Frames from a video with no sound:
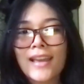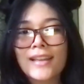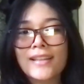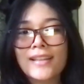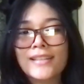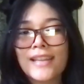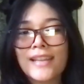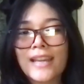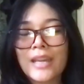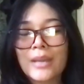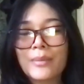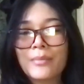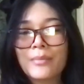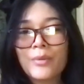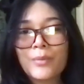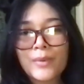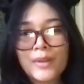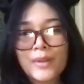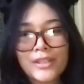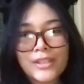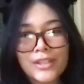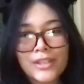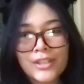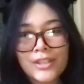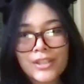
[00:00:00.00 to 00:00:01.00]
and I am a
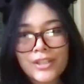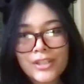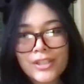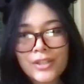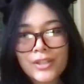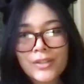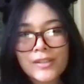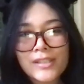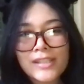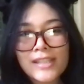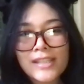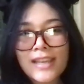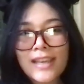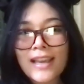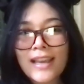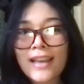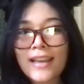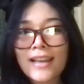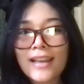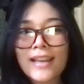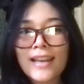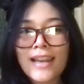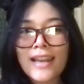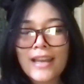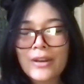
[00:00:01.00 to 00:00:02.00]
research associate
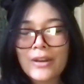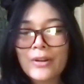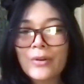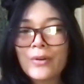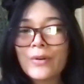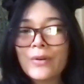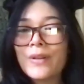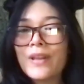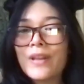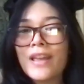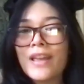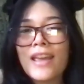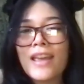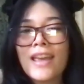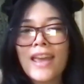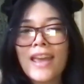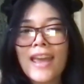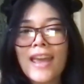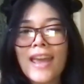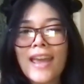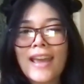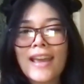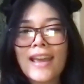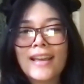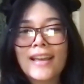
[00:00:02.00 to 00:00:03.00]
at Claro.
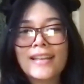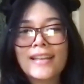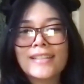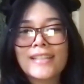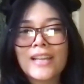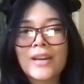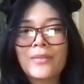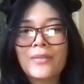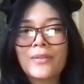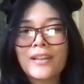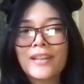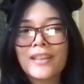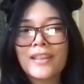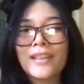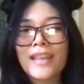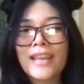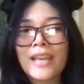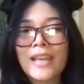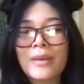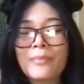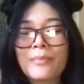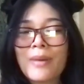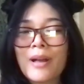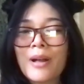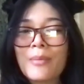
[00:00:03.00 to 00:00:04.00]
And I want to
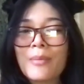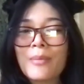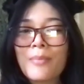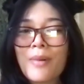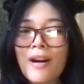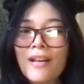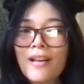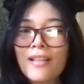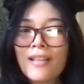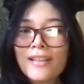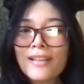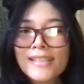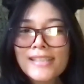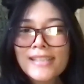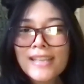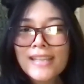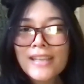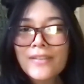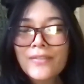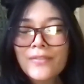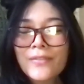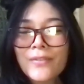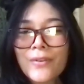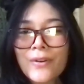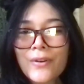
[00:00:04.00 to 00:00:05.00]
thank Bell
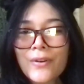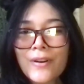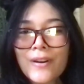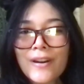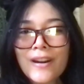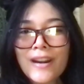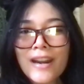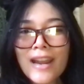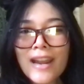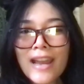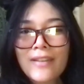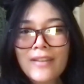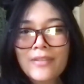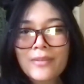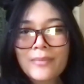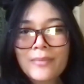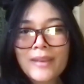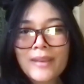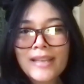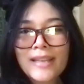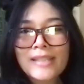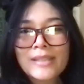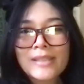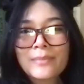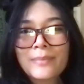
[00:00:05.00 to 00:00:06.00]
Policy for having
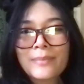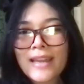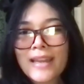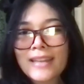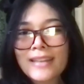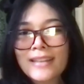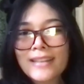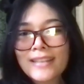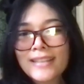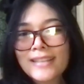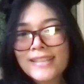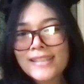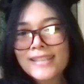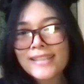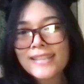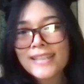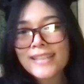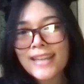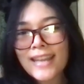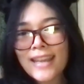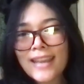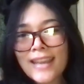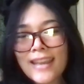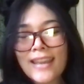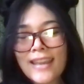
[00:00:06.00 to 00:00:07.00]
me as a panelist
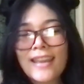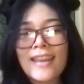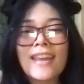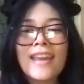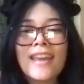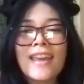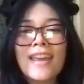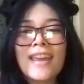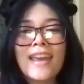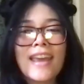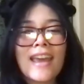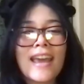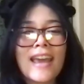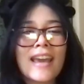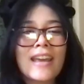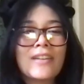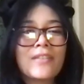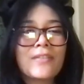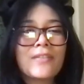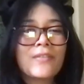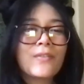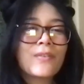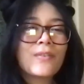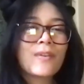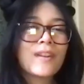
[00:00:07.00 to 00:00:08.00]
today,
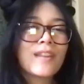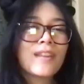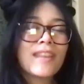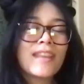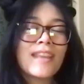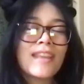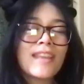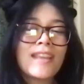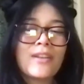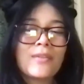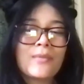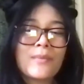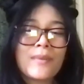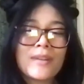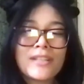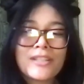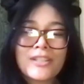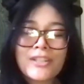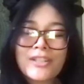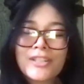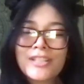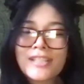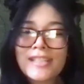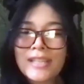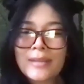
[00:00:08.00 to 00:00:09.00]
and for the
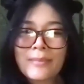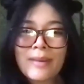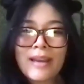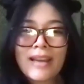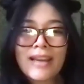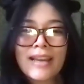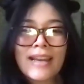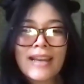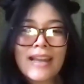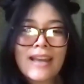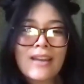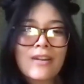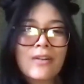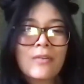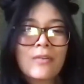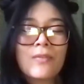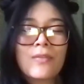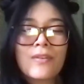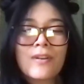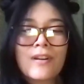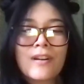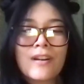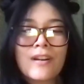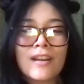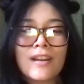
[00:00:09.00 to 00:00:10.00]
research team at Claro
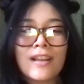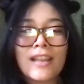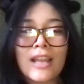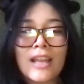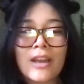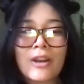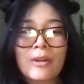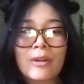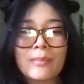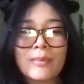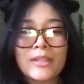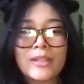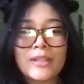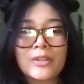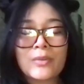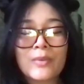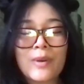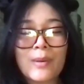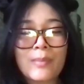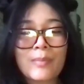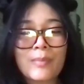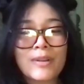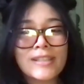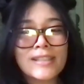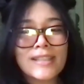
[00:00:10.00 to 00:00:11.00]
for allowing me to
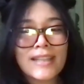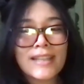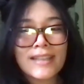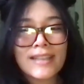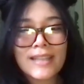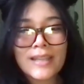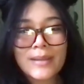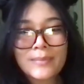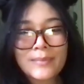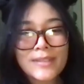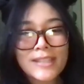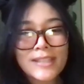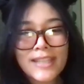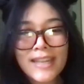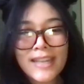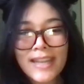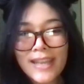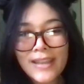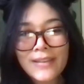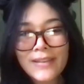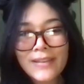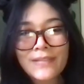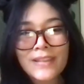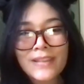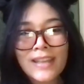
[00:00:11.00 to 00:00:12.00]
represent them
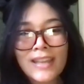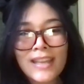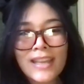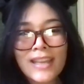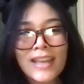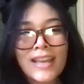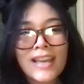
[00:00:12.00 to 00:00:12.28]
today.